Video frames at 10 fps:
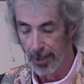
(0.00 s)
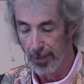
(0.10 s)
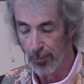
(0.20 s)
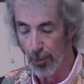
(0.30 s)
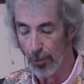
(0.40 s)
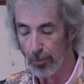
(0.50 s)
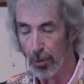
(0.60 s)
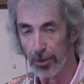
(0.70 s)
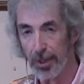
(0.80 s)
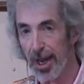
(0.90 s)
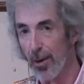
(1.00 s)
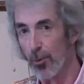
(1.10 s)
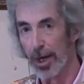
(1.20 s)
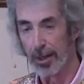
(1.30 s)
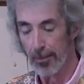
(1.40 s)
He wrote a book that I
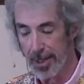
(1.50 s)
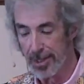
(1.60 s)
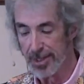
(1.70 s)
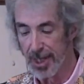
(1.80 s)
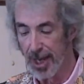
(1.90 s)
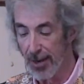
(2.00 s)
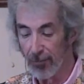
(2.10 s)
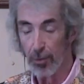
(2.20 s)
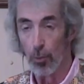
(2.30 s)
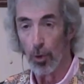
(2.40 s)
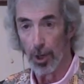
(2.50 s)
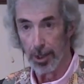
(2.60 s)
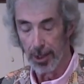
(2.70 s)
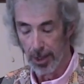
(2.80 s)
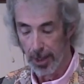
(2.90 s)
recommend to
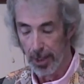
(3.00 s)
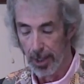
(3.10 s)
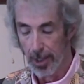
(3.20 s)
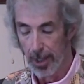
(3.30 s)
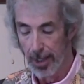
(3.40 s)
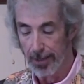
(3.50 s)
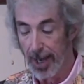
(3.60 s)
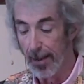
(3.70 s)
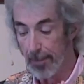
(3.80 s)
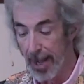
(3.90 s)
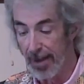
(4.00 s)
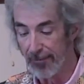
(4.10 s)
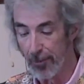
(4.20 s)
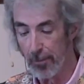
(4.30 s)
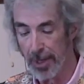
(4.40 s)
everyone and that I buy
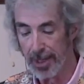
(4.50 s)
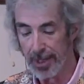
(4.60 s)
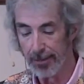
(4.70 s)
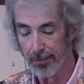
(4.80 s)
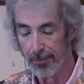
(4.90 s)
for many.